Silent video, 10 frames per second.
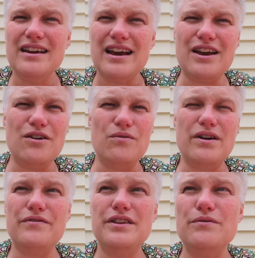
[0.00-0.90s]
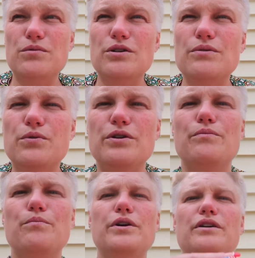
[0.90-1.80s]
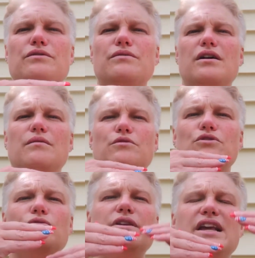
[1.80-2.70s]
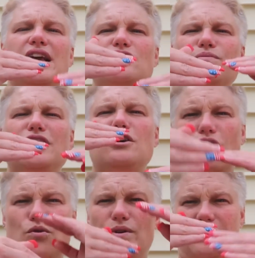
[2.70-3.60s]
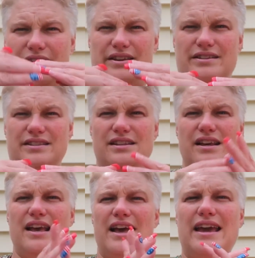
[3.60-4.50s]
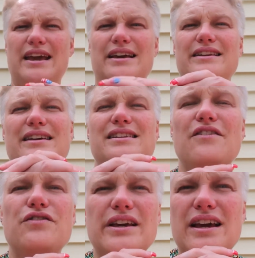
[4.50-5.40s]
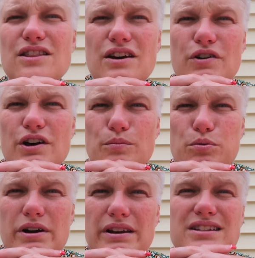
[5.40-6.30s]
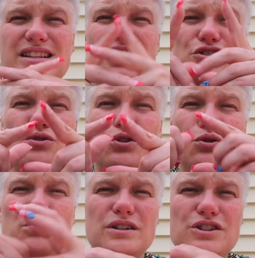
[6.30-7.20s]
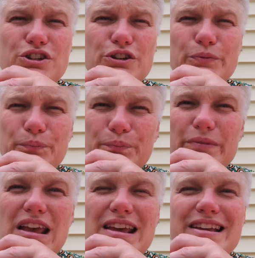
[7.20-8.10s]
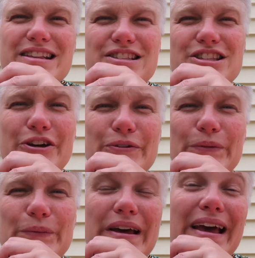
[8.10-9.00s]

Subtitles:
and everything we're learning as we go with this. And definitely, I love all the products. I know you will too. So,